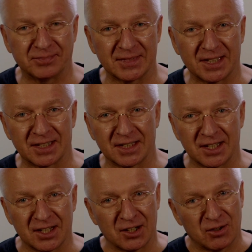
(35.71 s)
And
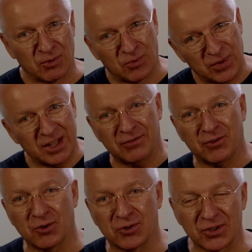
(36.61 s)
we'll
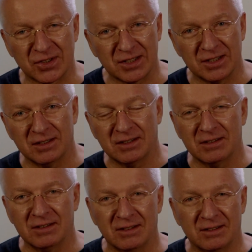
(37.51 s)
focus
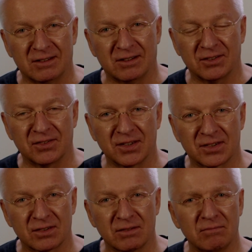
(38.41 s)
on
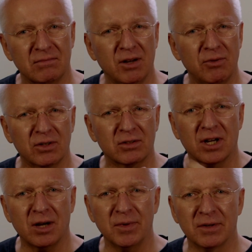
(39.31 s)
this very
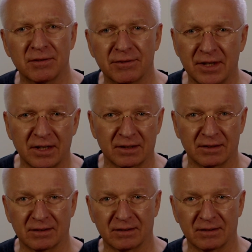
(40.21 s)
common thing